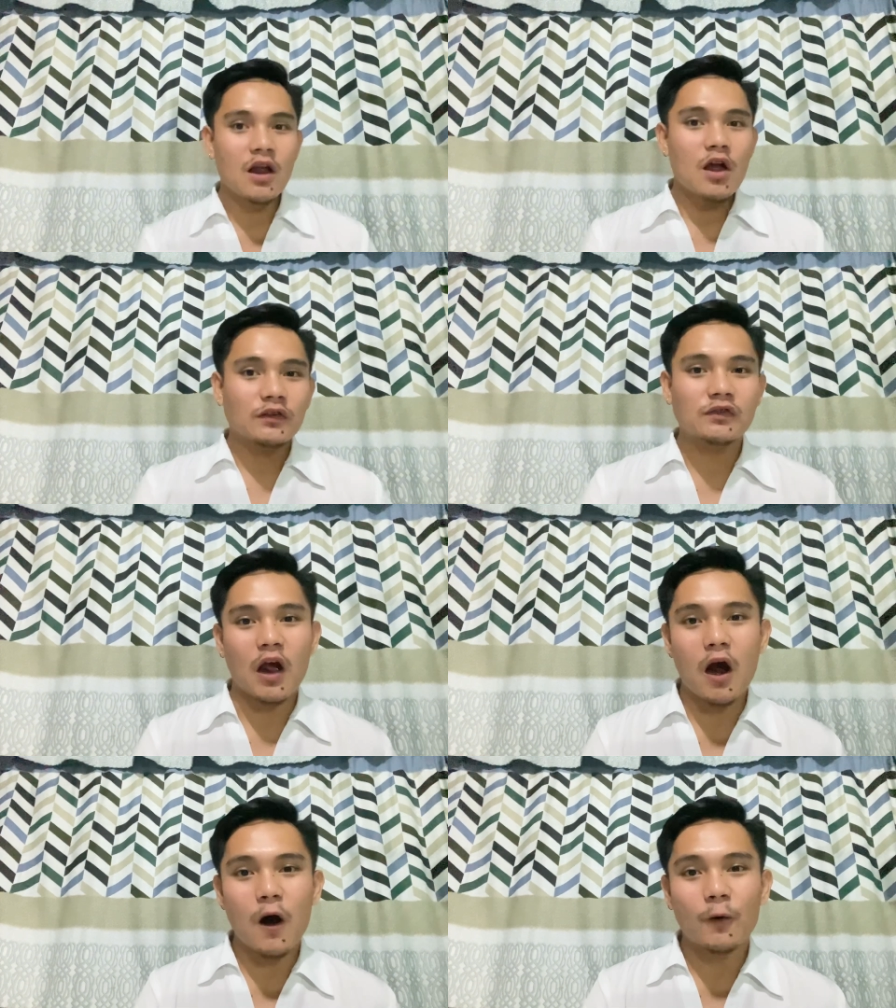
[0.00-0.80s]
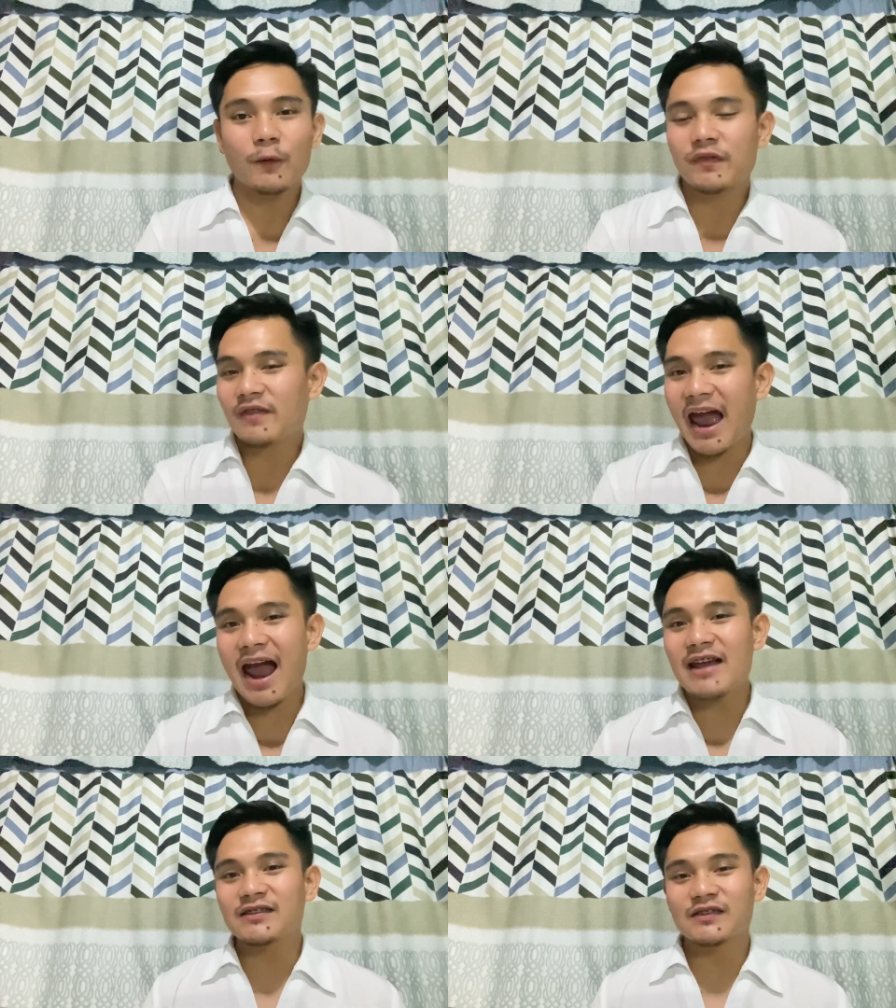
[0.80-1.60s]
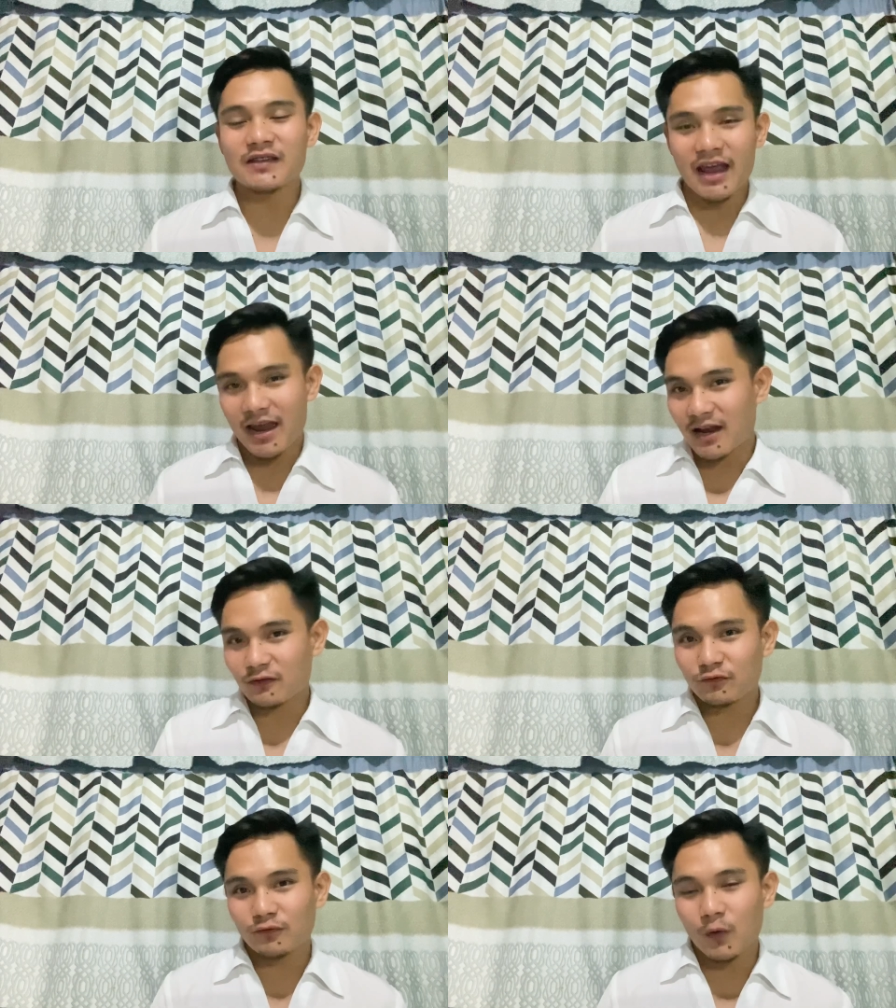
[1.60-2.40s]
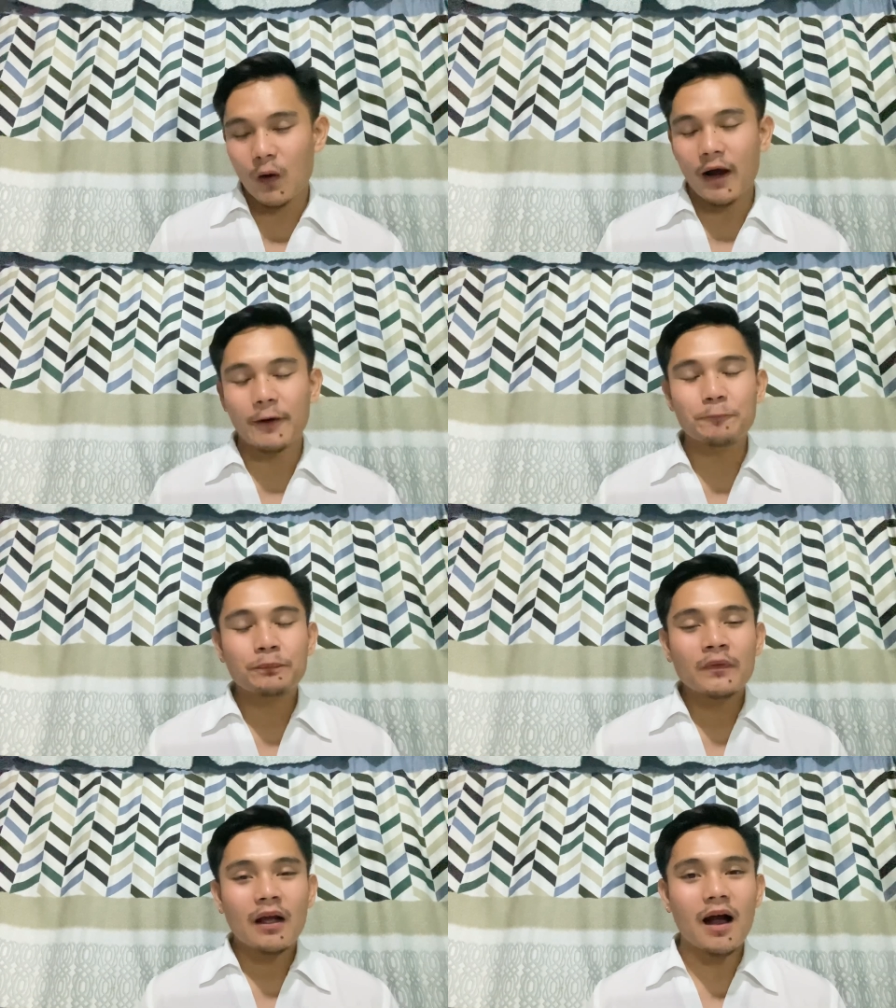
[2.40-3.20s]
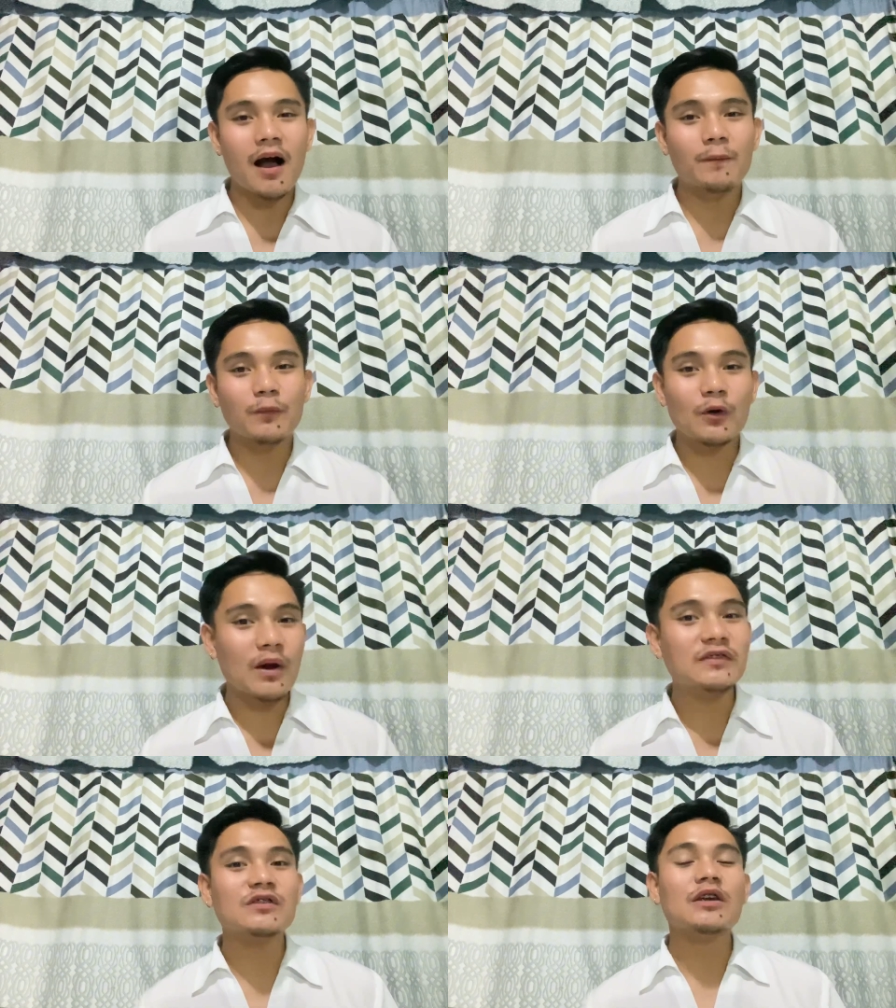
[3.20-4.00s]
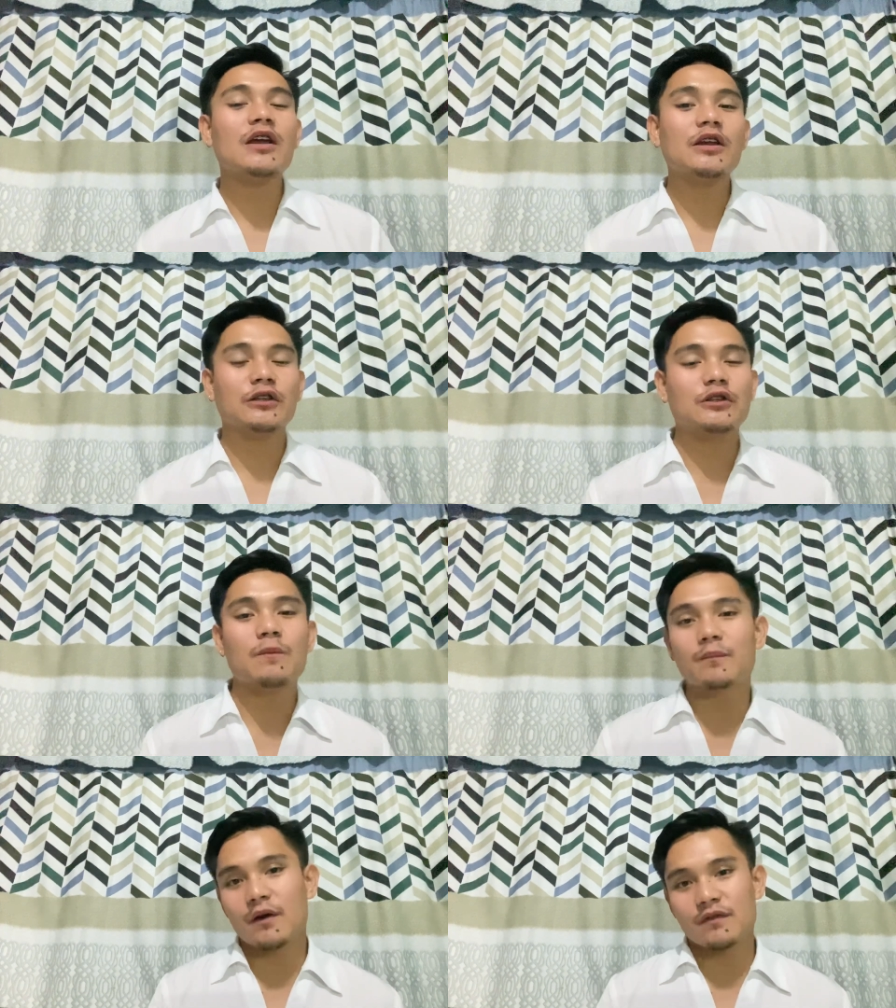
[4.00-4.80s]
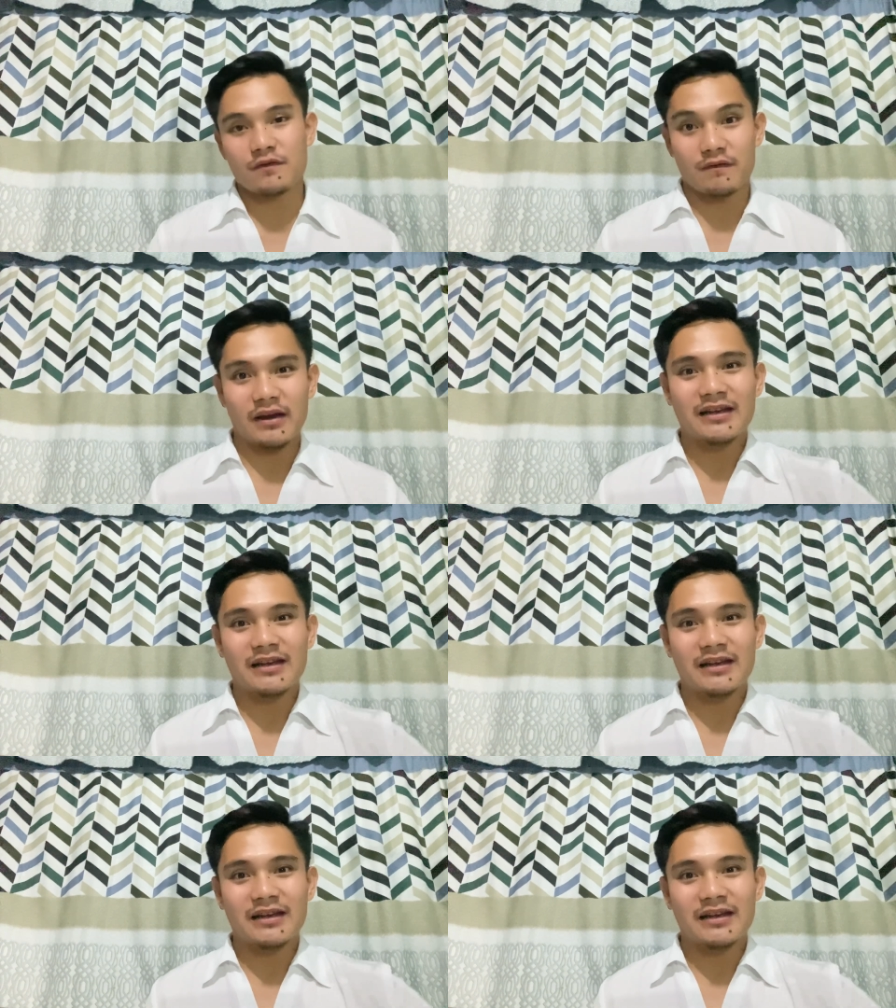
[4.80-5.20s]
So that's it for question number 3.